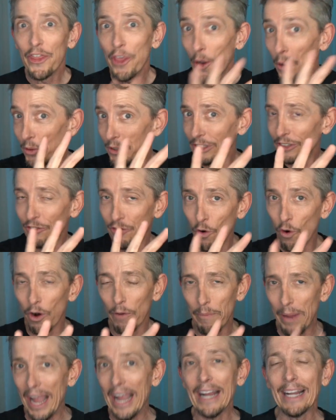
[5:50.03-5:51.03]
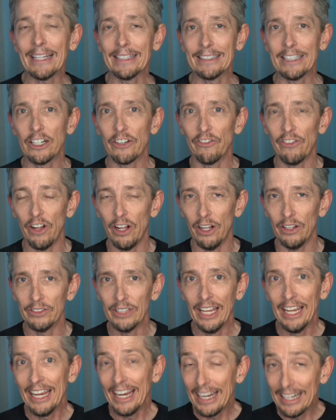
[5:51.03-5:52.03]
those four packets that are involved
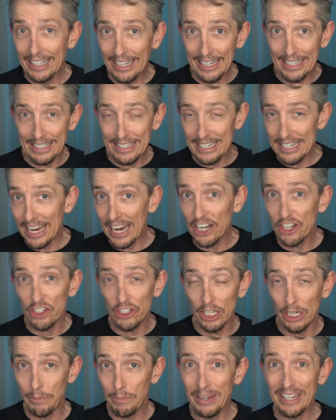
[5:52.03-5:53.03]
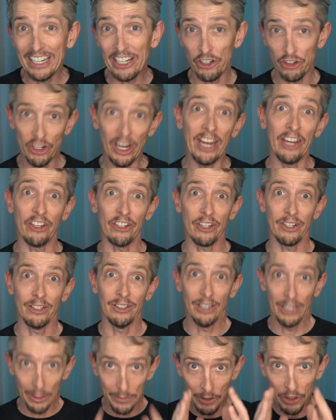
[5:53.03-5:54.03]
in a DHCP exchange.
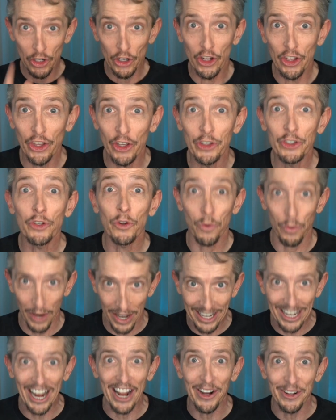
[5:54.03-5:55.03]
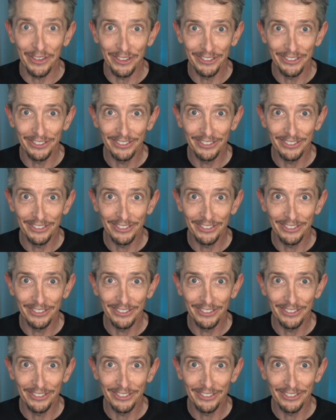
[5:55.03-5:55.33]
Let me show you those right now.